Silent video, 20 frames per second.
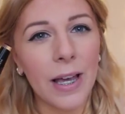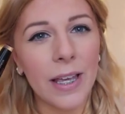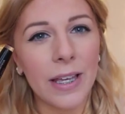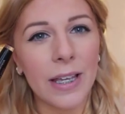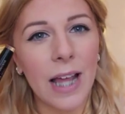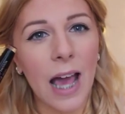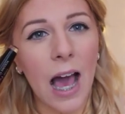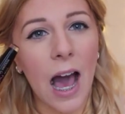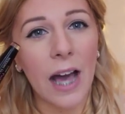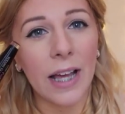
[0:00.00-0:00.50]

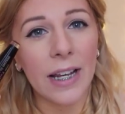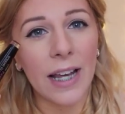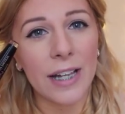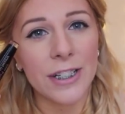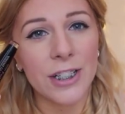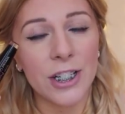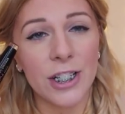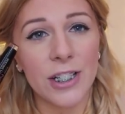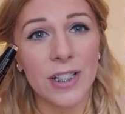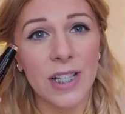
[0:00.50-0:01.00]
my
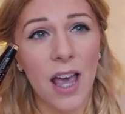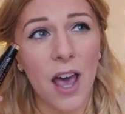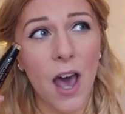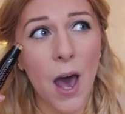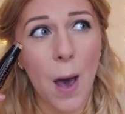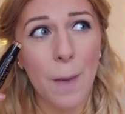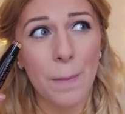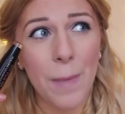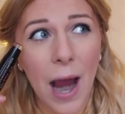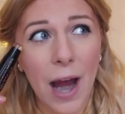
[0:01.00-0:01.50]
eyelashes
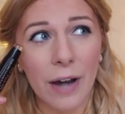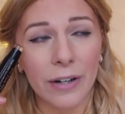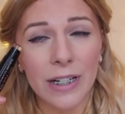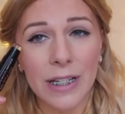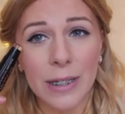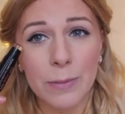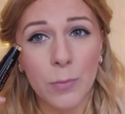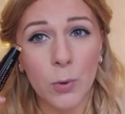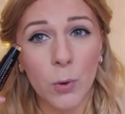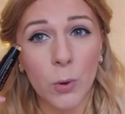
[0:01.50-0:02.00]
are
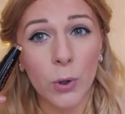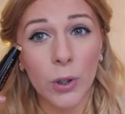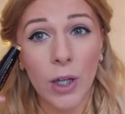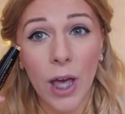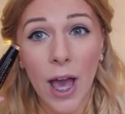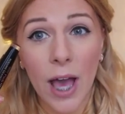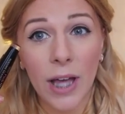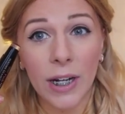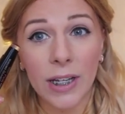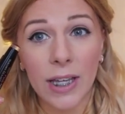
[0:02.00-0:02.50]
apparently more
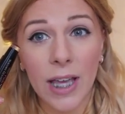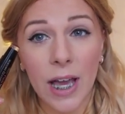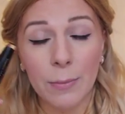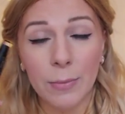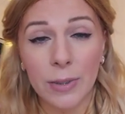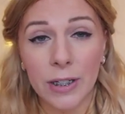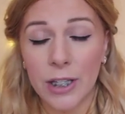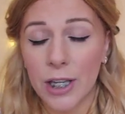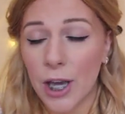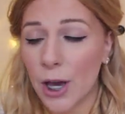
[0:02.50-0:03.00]
curly,
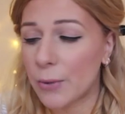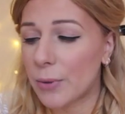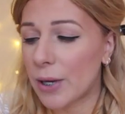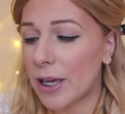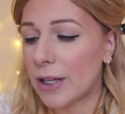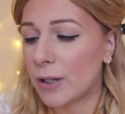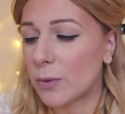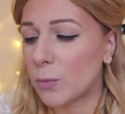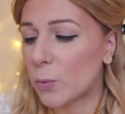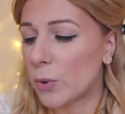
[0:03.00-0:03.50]
I'm gonna go
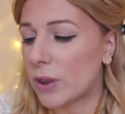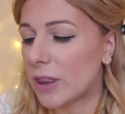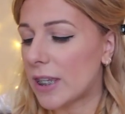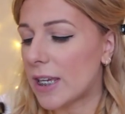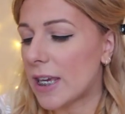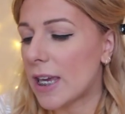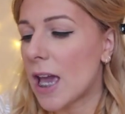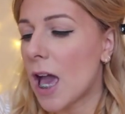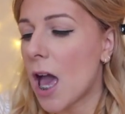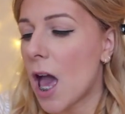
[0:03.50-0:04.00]
in with
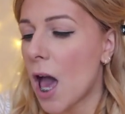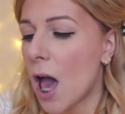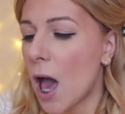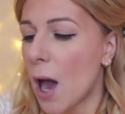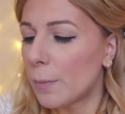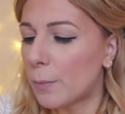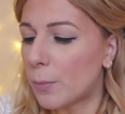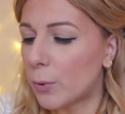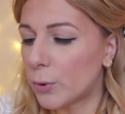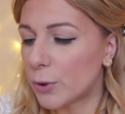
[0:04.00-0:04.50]
the
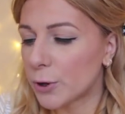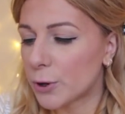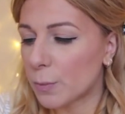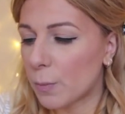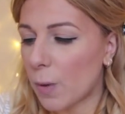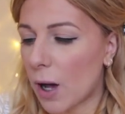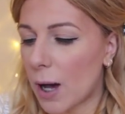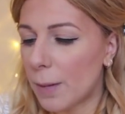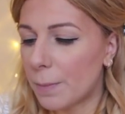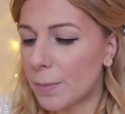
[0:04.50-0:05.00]

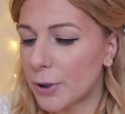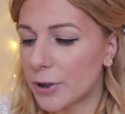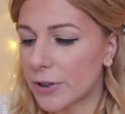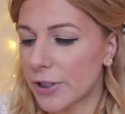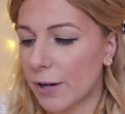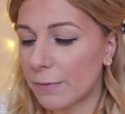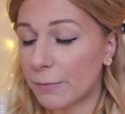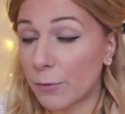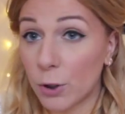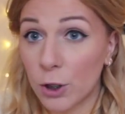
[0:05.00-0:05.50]
Bourjois
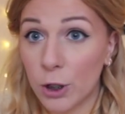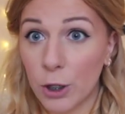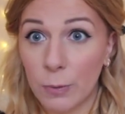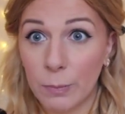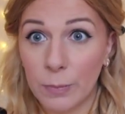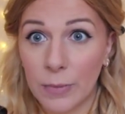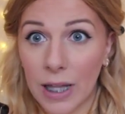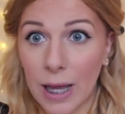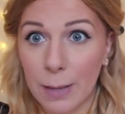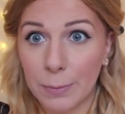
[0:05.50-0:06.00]
Push Up
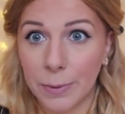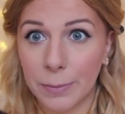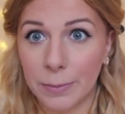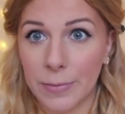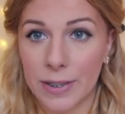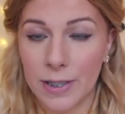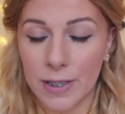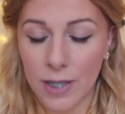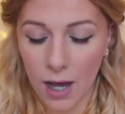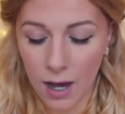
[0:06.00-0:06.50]
Volume Glamour
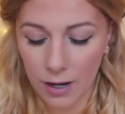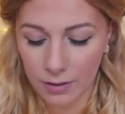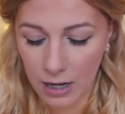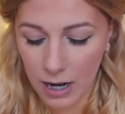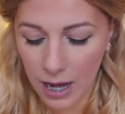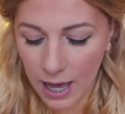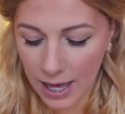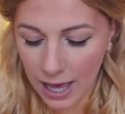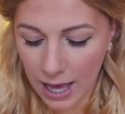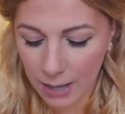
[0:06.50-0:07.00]

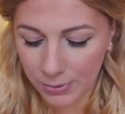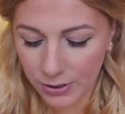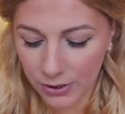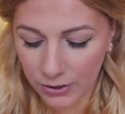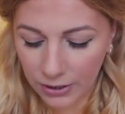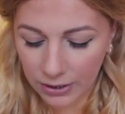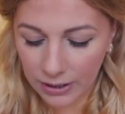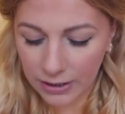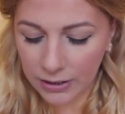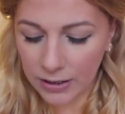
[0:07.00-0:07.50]
Mascara. I
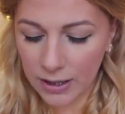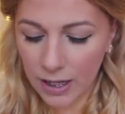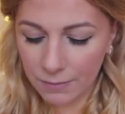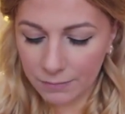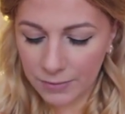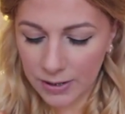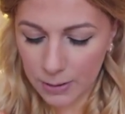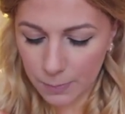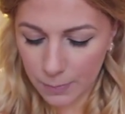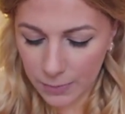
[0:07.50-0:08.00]
absolutely
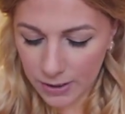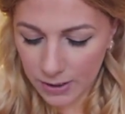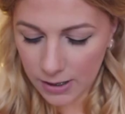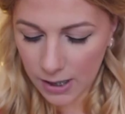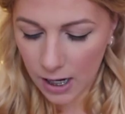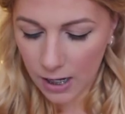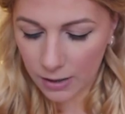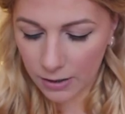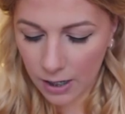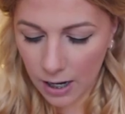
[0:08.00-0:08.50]
love this
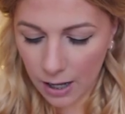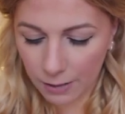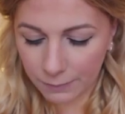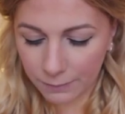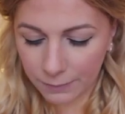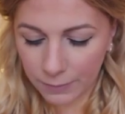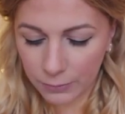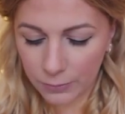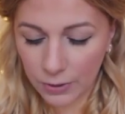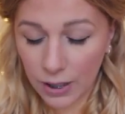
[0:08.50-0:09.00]
mascara. I
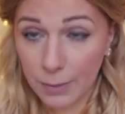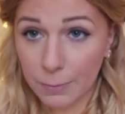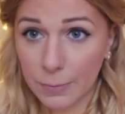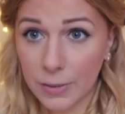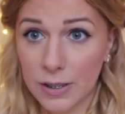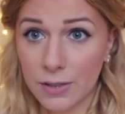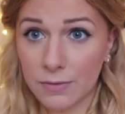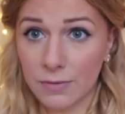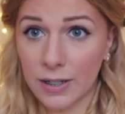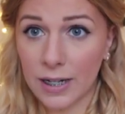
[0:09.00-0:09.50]
feel like
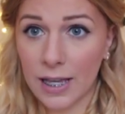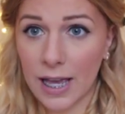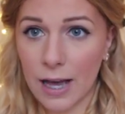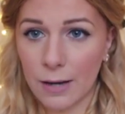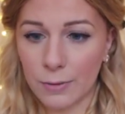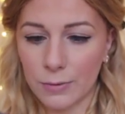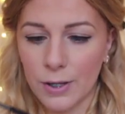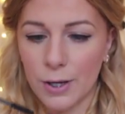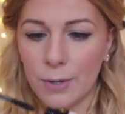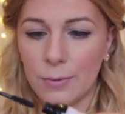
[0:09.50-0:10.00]
mine's running
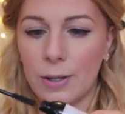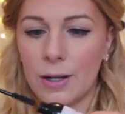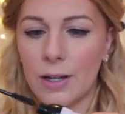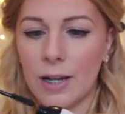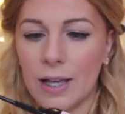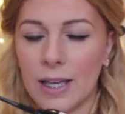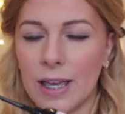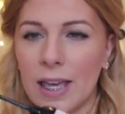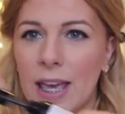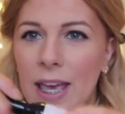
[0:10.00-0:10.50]
out though, and
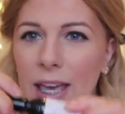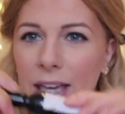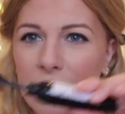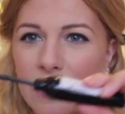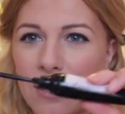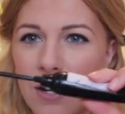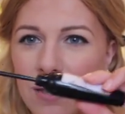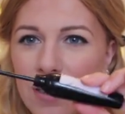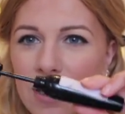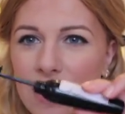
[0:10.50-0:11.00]
like,
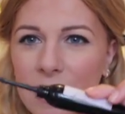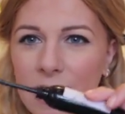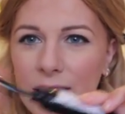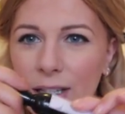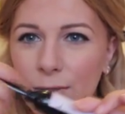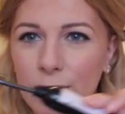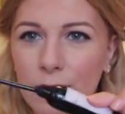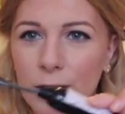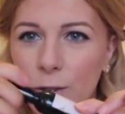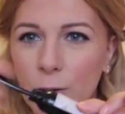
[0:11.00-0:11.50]
you know the
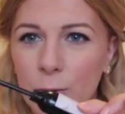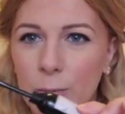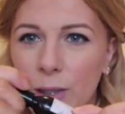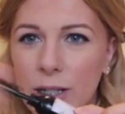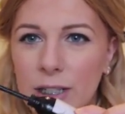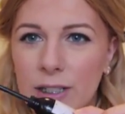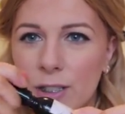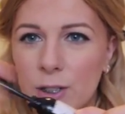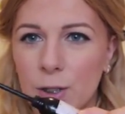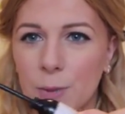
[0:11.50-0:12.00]
seal that
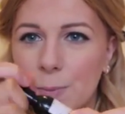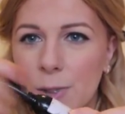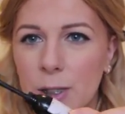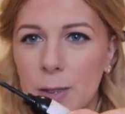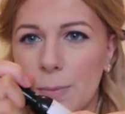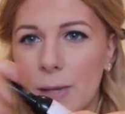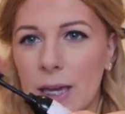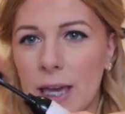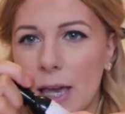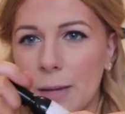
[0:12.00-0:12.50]
normally stops
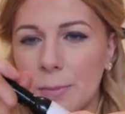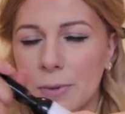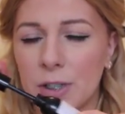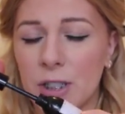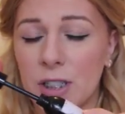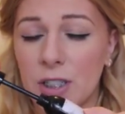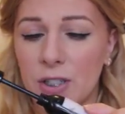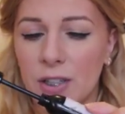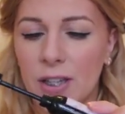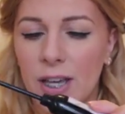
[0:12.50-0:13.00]
you being able
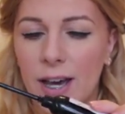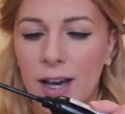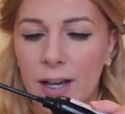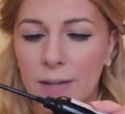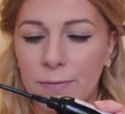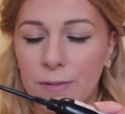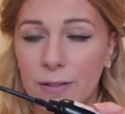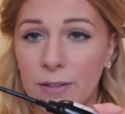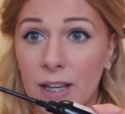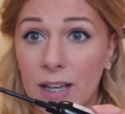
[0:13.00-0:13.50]
to do that?
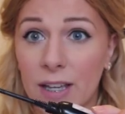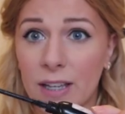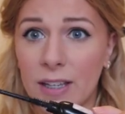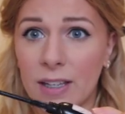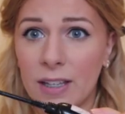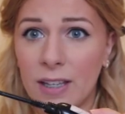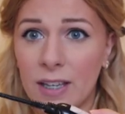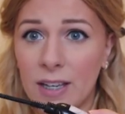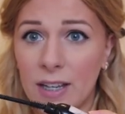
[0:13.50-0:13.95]
I feel like